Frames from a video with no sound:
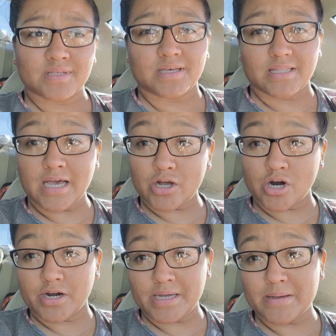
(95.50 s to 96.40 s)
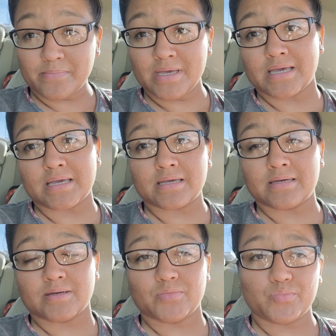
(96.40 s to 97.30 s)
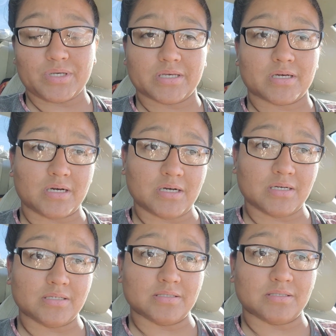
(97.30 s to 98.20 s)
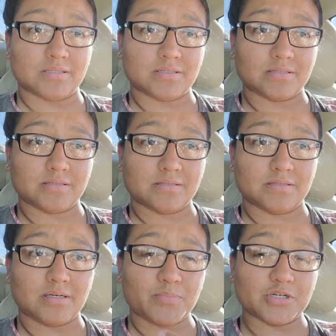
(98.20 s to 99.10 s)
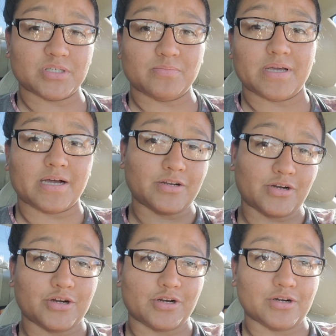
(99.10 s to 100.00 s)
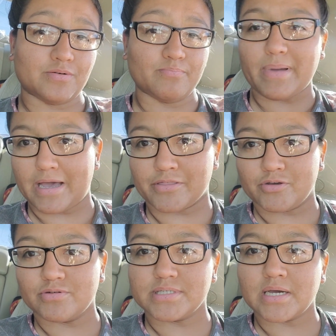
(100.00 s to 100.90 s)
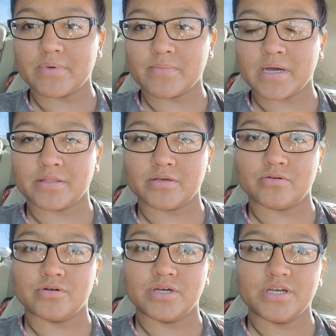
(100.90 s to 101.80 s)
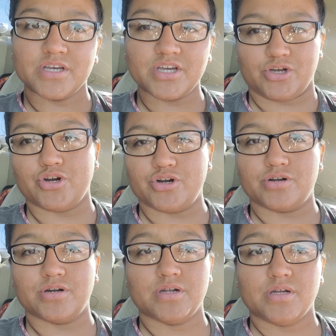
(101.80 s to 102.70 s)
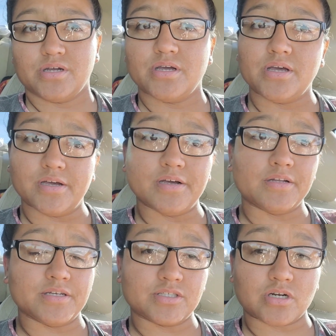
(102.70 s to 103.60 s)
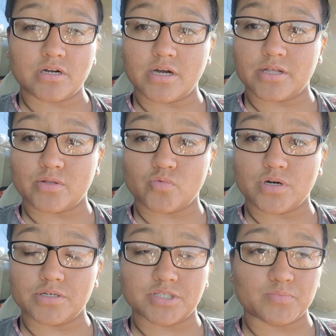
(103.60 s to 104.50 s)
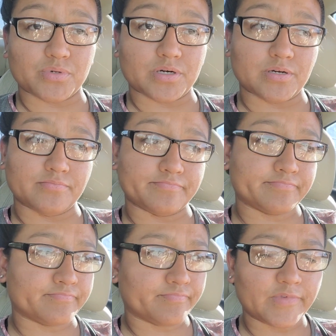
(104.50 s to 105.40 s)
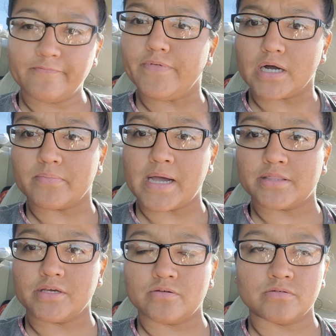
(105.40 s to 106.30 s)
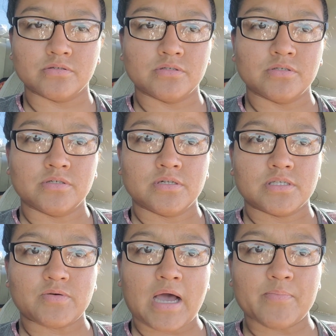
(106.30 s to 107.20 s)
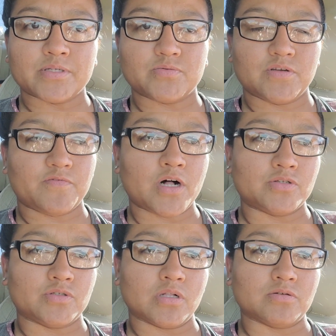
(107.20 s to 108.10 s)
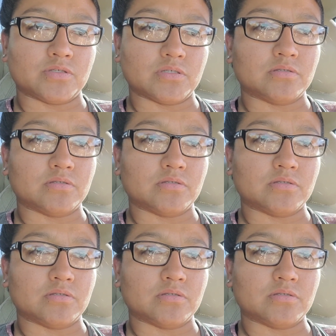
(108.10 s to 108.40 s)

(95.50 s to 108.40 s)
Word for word: And that car hit me because the person behind her, Matthew, damn it, Matthew, hit her. And his car got at the worst, but fuck Matthew. That's what happens when you follow too closely.